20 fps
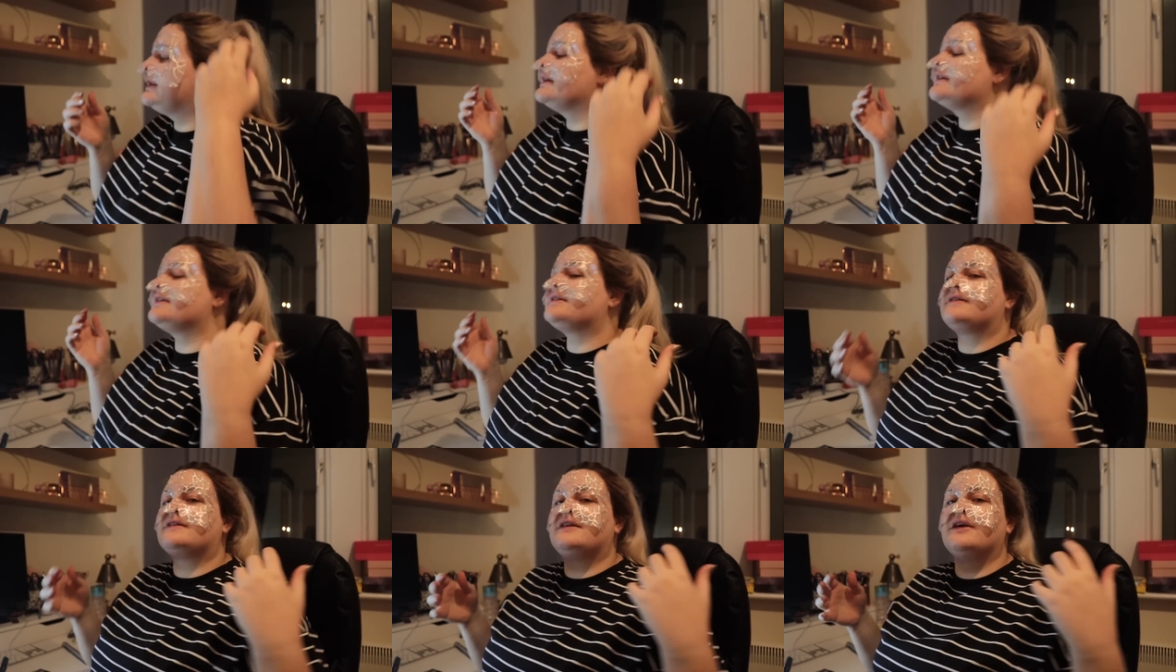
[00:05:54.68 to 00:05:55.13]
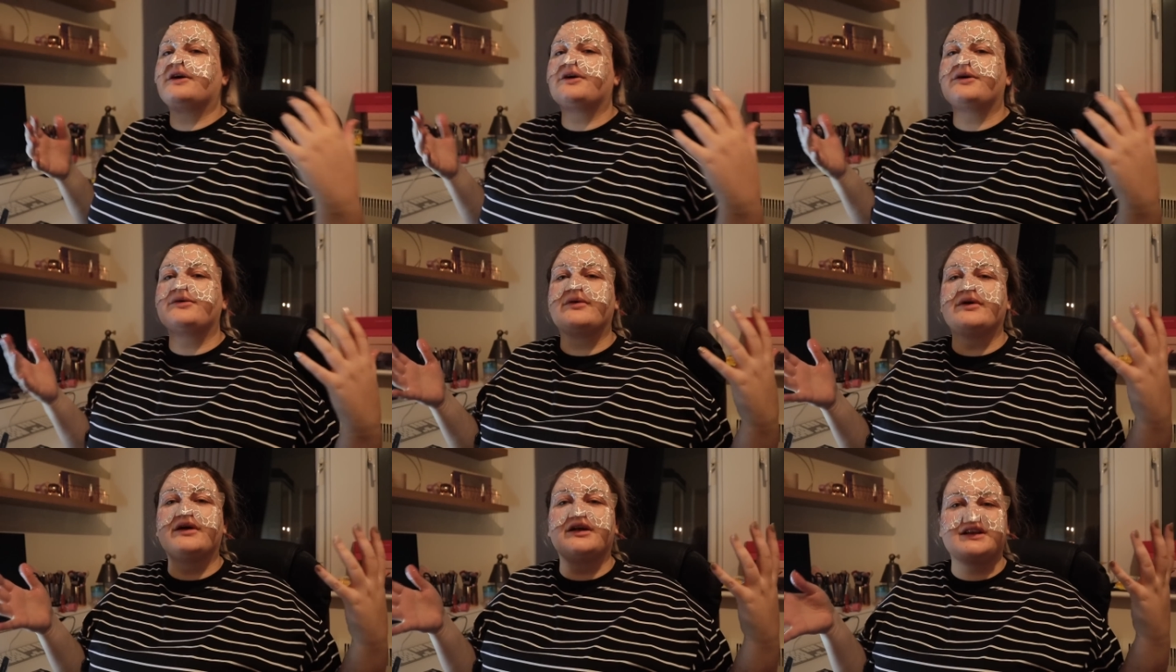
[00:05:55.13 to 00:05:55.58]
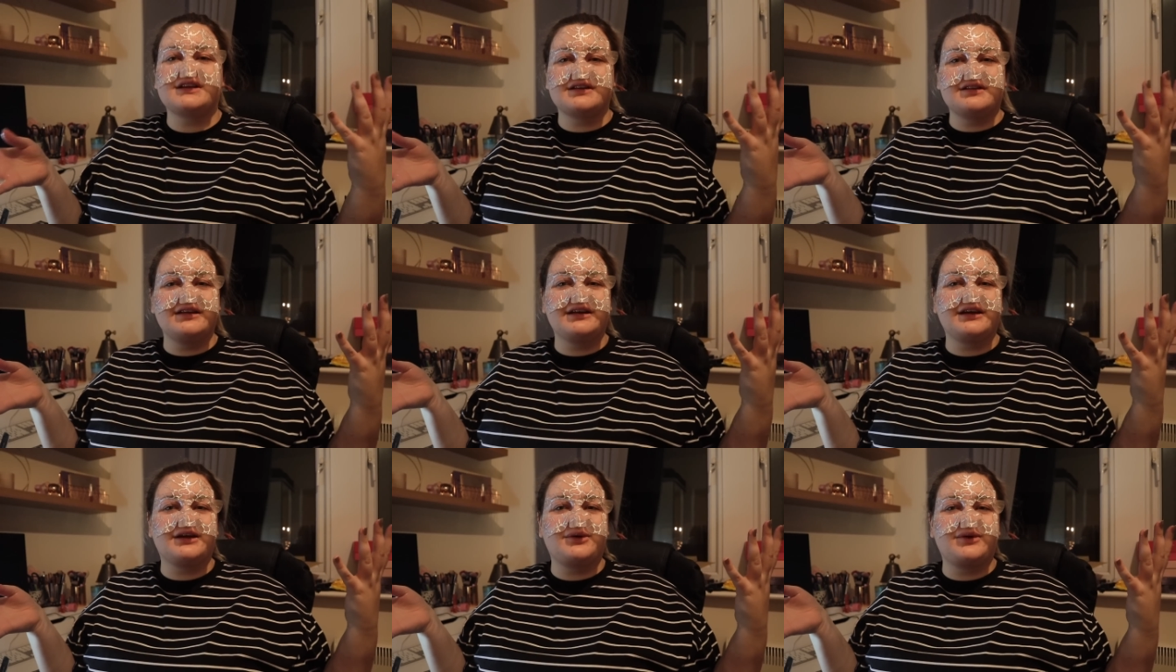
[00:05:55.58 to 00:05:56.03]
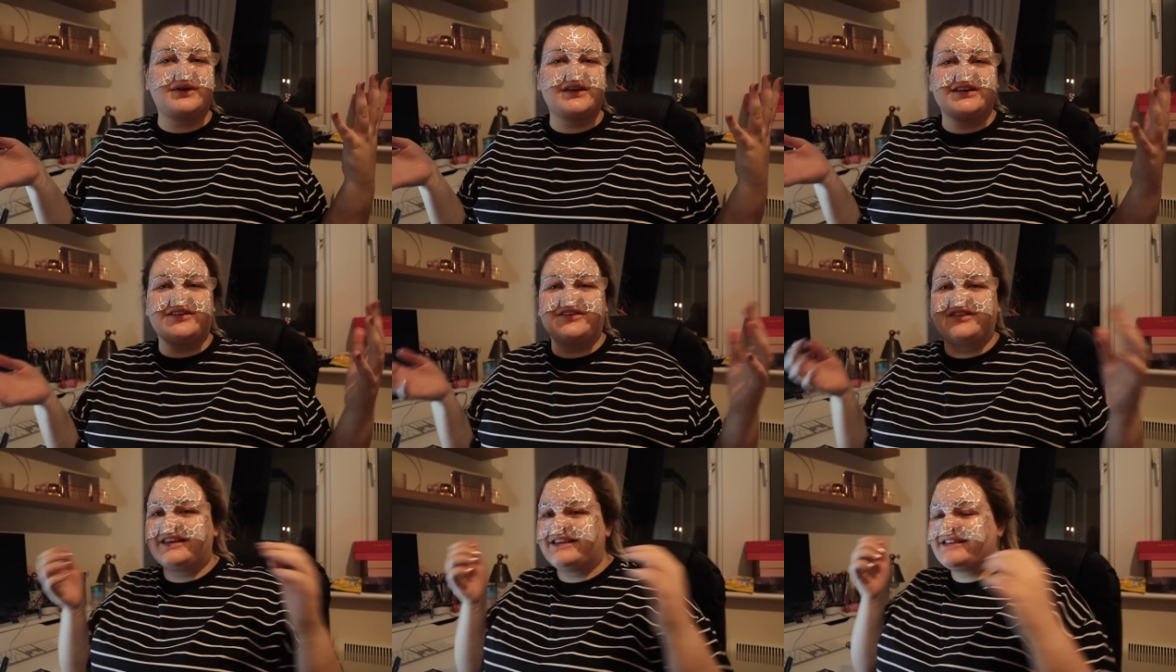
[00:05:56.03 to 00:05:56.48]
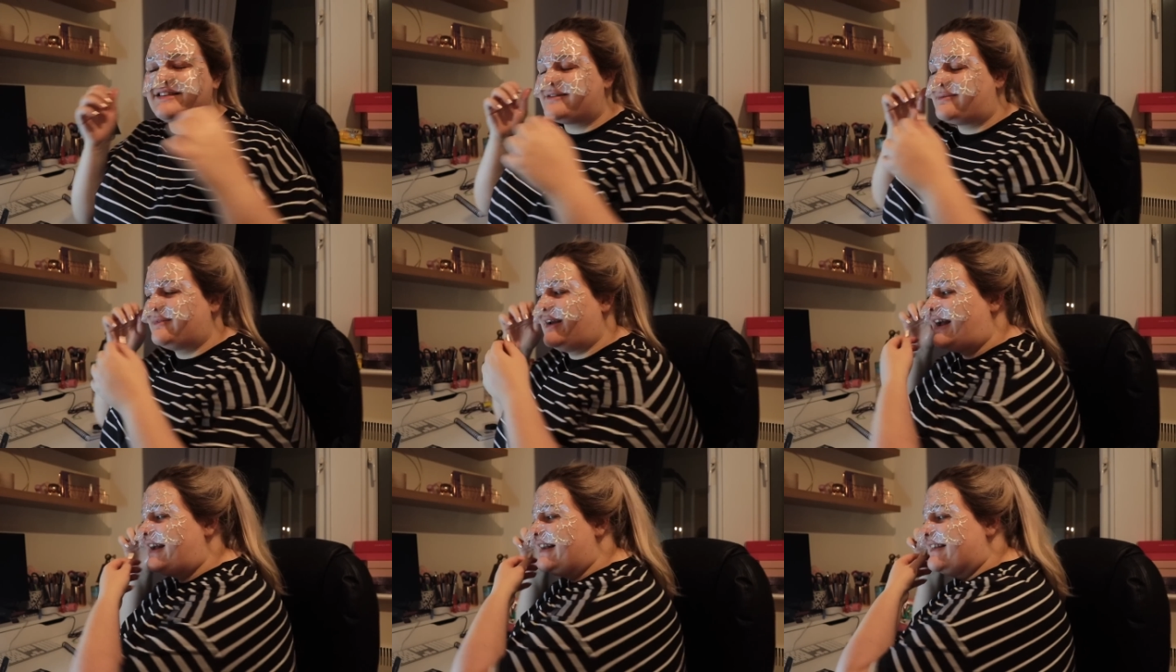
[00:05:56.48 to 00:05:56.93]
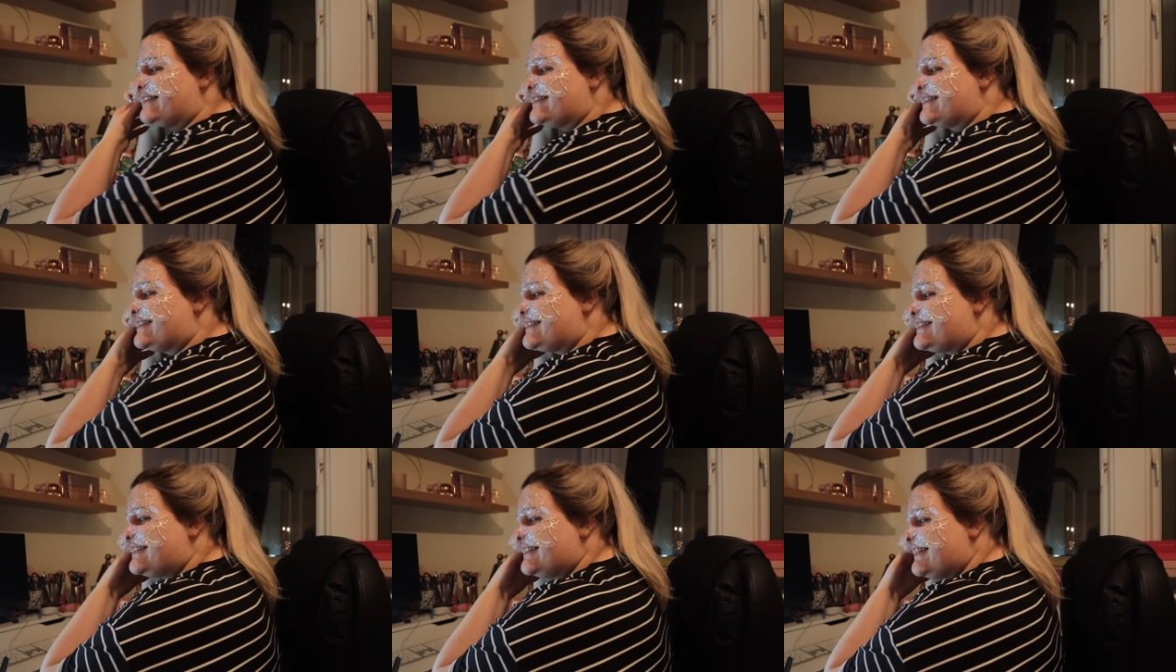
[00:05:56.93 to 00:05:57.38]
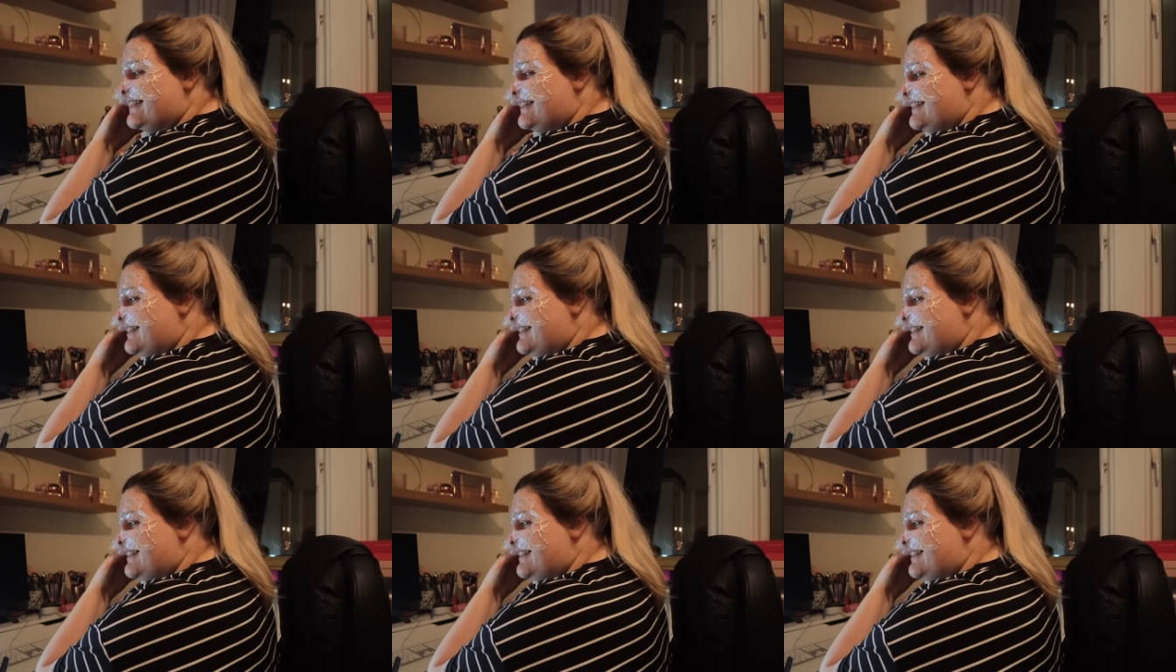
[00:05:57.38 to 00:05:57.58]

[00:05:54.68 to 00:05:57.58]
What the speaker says: There's so much liquid on this mask.